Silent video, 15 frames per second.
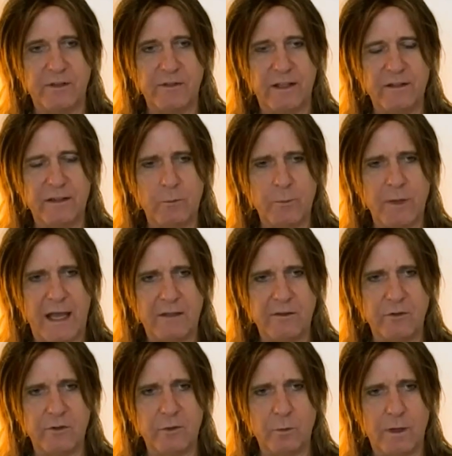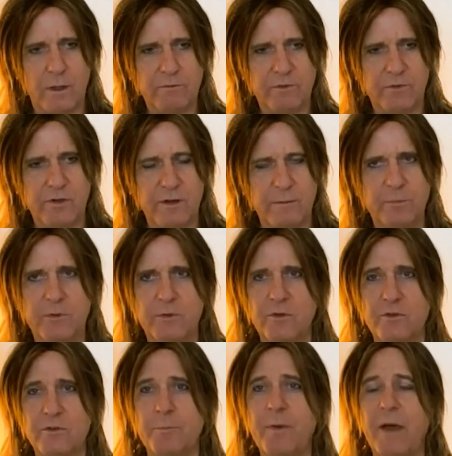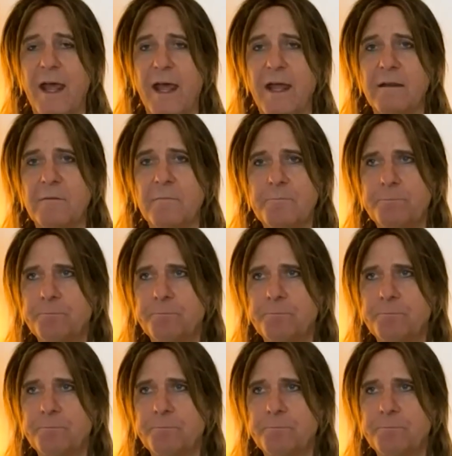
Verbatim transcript: And then we had to do a trip to Japan.